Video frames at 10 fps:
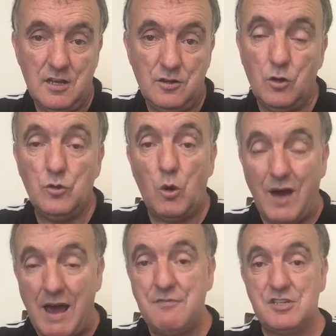No
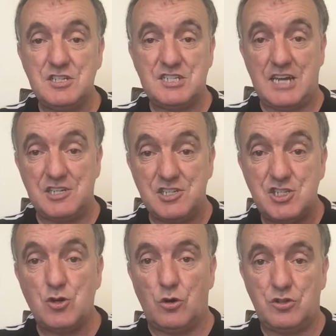evidence that is
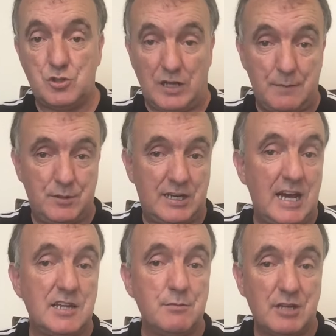stuck to
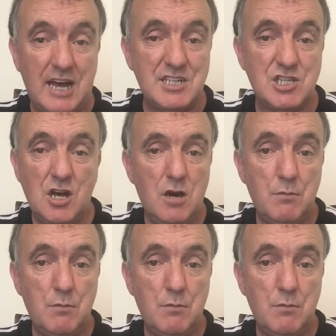implicate the McCanns.